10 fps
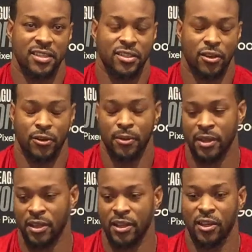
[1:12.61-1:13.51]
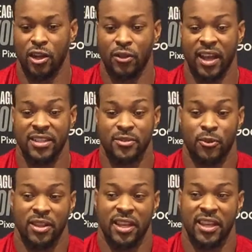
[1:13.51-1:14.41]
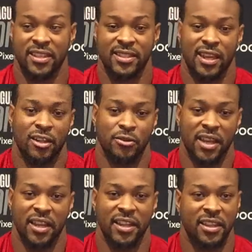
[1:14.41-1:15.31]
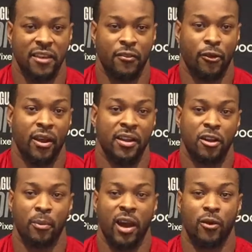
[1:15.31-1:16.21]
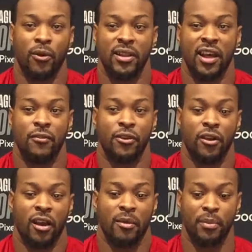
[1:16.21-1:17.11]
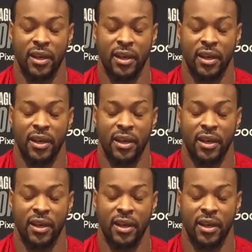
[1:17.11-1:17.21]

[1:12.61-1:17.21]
So, you know, that's one thing he said, don't take anything for granted no matter what level you're on.